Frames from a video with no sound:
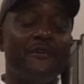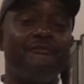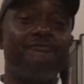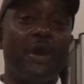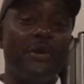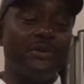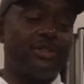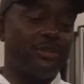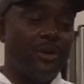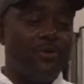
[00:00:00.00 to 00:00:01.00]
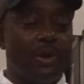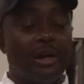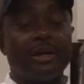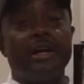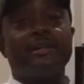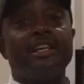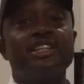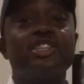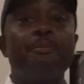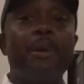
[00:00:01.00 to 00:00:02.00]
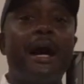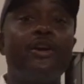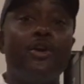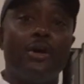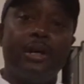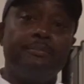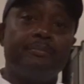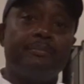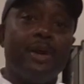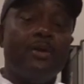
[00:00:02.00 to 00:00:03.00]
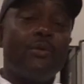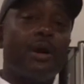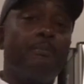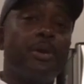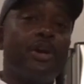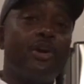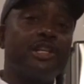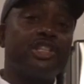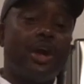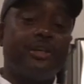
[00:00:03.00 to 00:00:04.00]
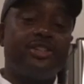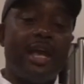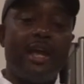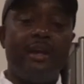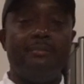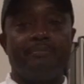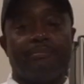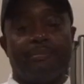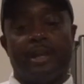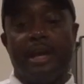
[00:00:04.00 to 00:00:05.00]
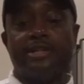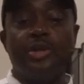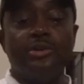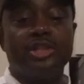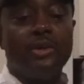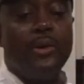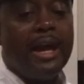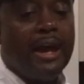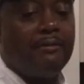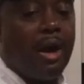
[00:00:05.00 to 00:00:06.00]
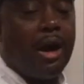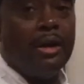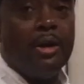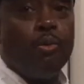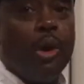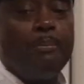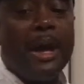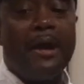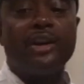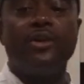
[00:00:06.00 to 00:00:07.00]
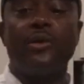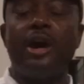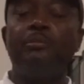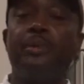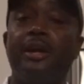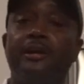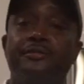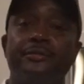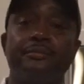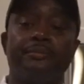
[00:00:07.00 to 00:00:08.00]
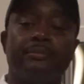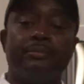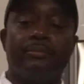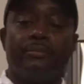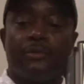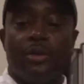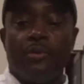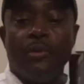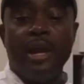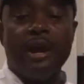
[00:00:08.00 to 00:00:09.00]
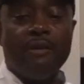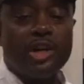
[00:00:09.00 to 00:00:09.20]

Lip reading: first, we're going to cut the Instant Pot on. We're going to put it on saute. As you can see, we have our 1 pound of ground beef. We have our